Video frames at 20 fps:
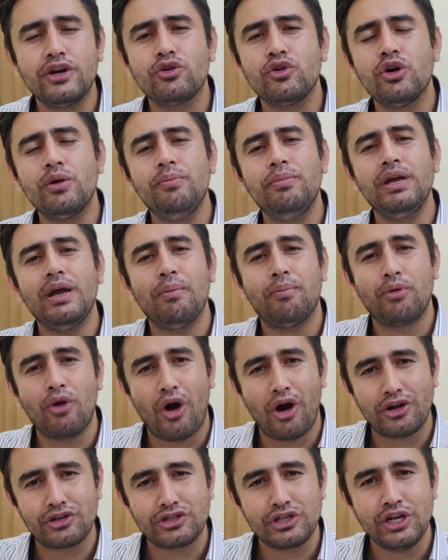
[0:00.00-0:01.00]
it could be a
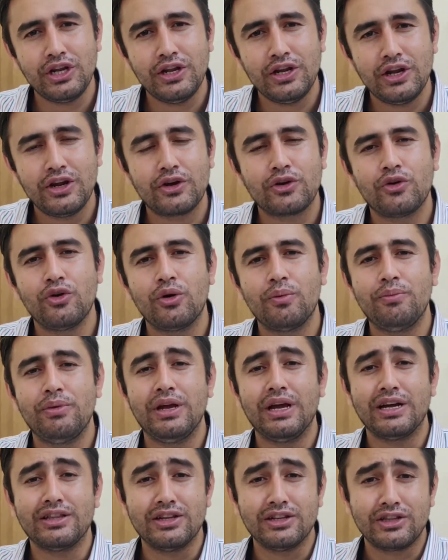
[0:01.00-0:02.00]
blockchain, it could
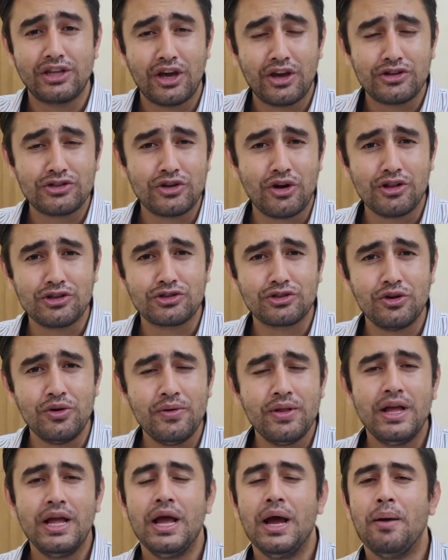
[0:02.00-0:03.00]
be other things
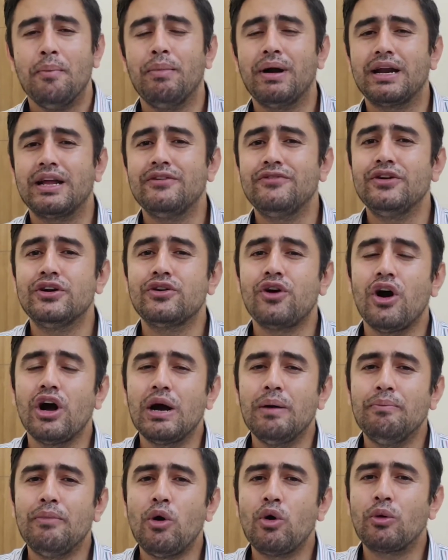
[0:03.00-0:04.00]
also. But if we talk
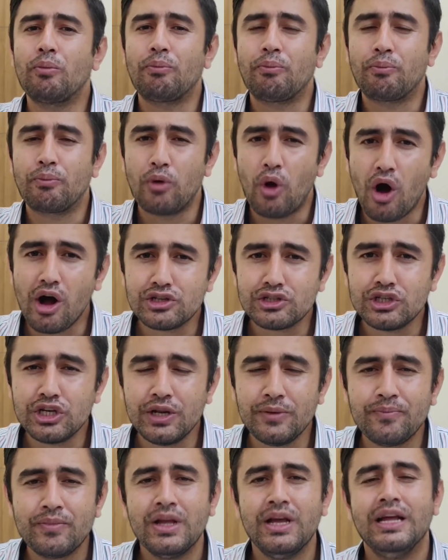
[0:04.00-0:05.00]
about
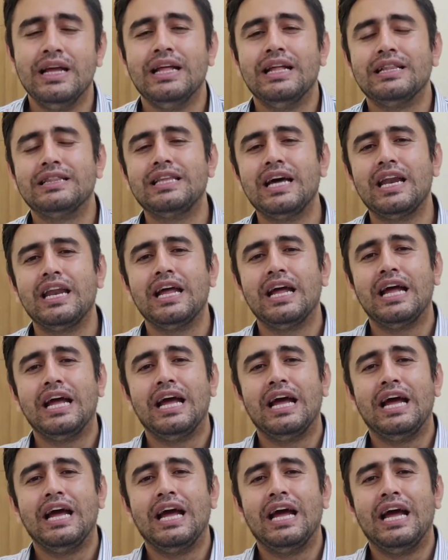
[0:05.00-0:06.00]
blockchain, then
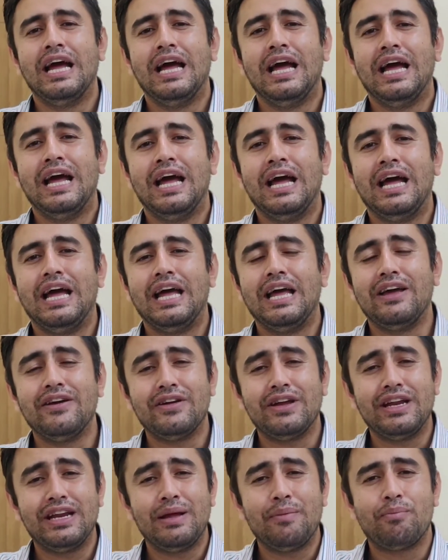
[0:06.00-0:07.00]

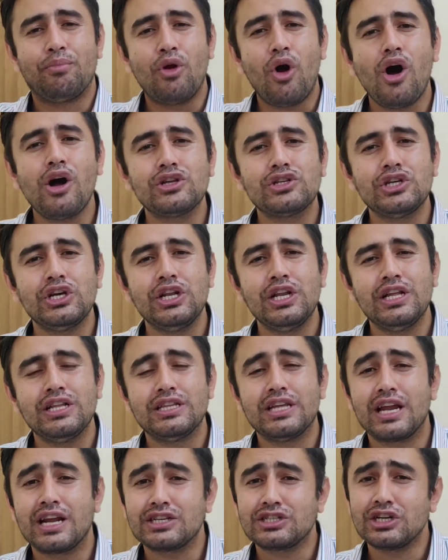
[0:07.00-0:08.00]
in a blockchain,
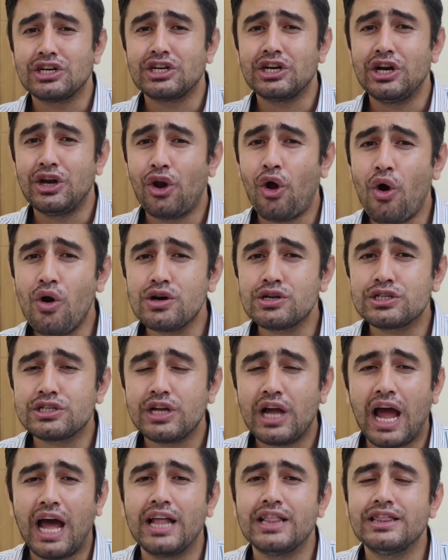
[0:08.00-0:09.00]
there are certain
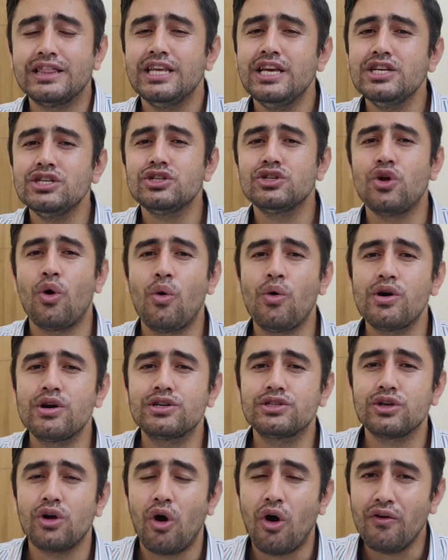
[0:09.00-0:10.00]
nodes, and these
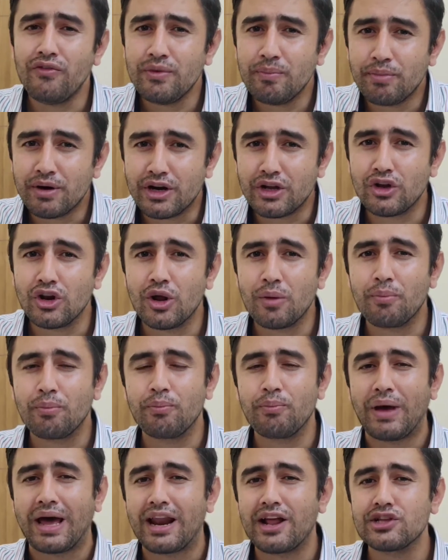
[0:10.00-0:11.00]
nodes of a particular
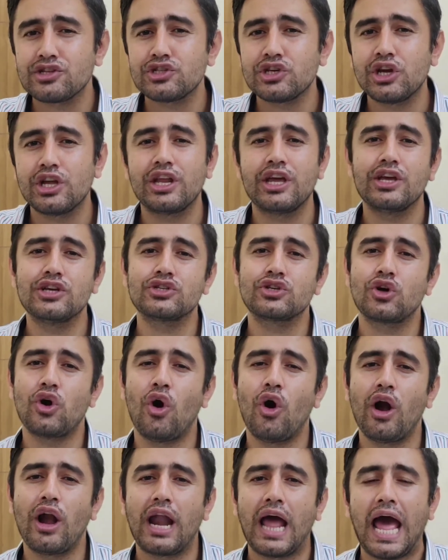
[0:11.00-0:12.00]
parachain is
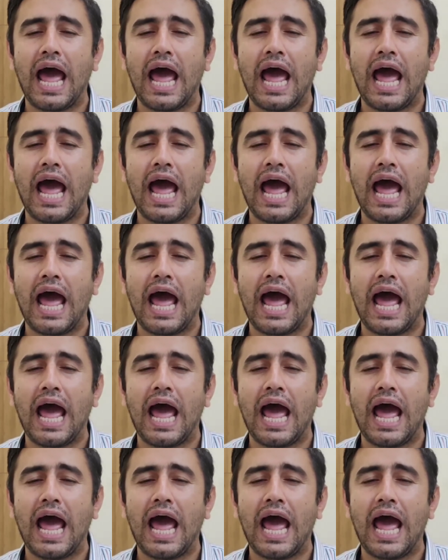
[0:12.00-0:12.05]
called